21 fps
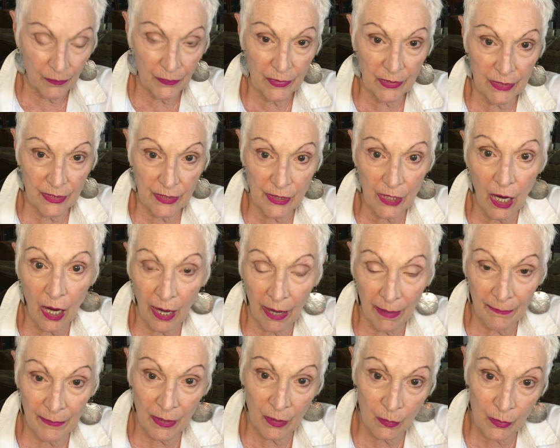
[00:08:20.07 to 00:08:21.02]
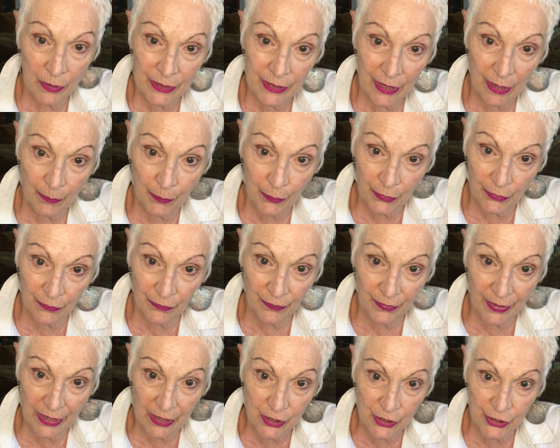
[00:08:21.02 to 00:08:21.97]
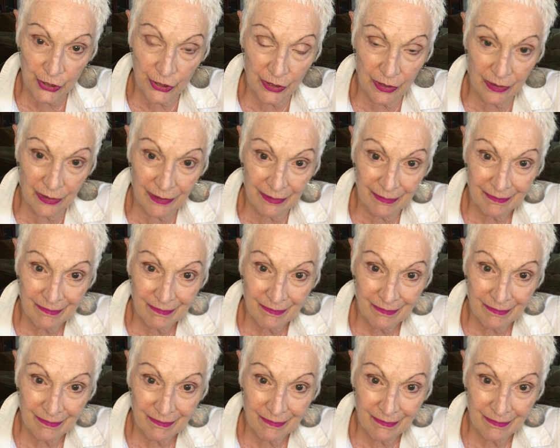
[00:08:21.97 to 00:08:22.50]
the timing was perfection.